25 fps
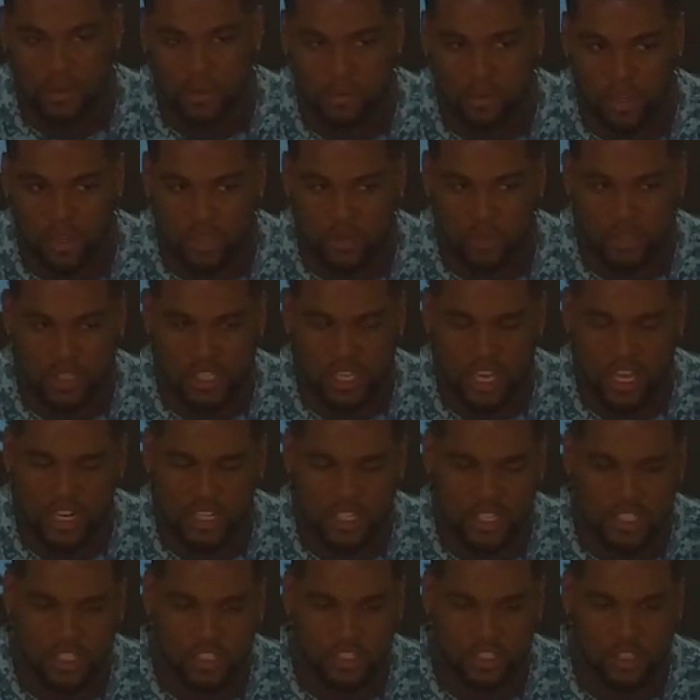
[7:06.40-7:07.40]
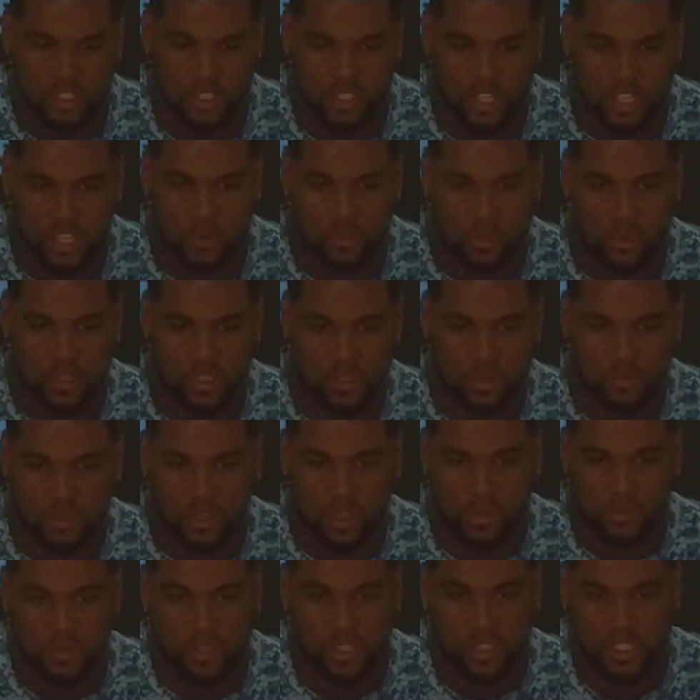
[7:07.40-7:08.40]
but we kind of didn't understand what he
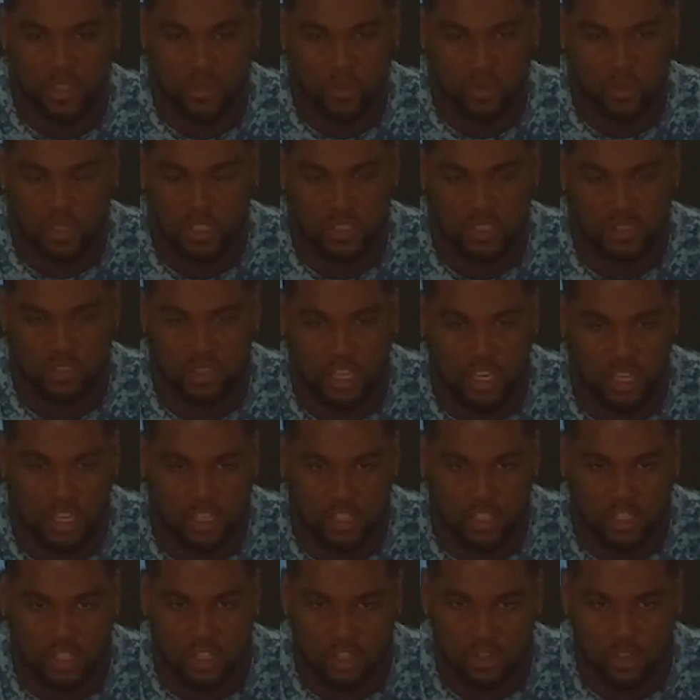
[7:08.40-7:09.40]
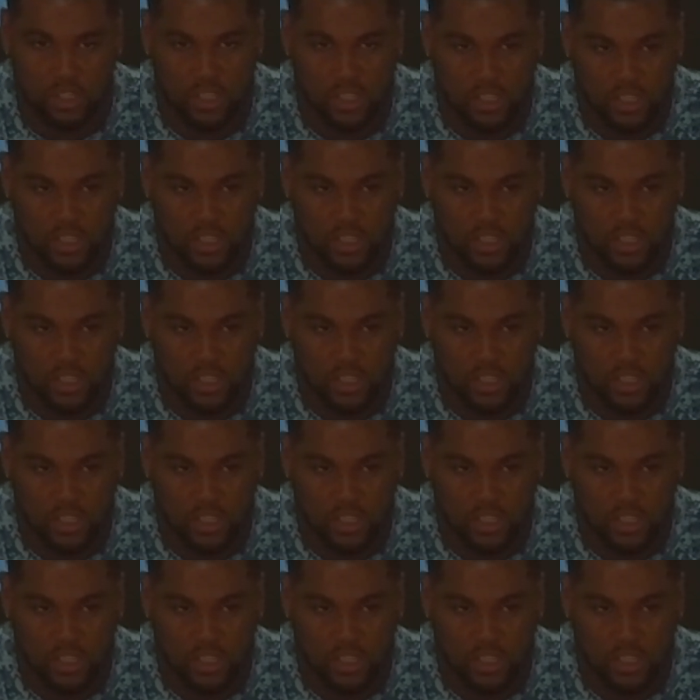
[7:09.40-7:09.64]
meant because they didn't show it.